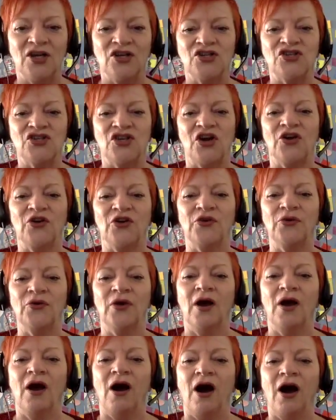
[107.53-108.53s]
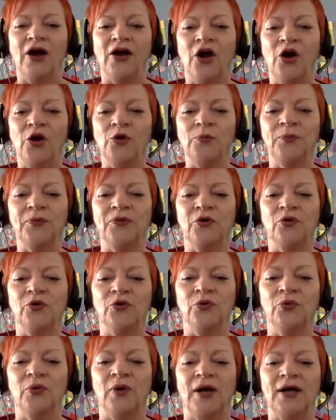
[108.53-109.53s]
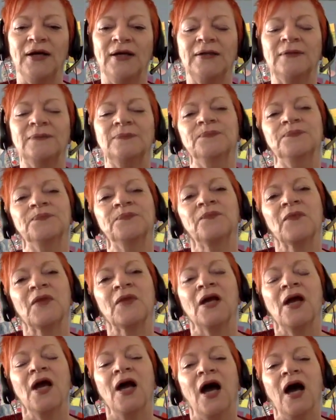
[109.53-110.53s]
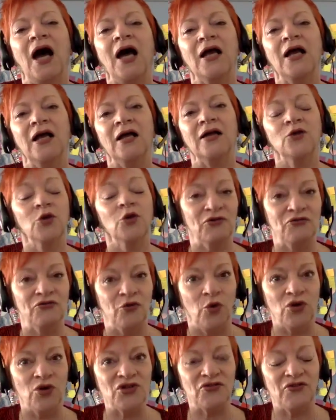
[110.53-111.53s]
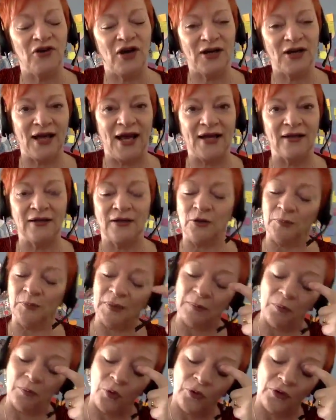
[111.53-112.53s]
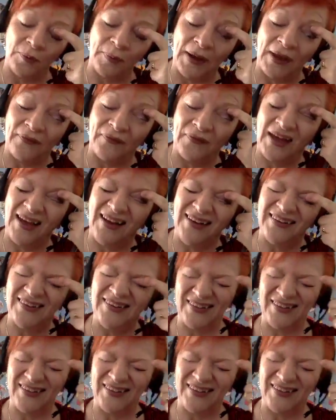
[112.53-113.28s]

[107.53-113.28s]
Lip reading: So I hope you are looking forward to finding out a little bit more about that.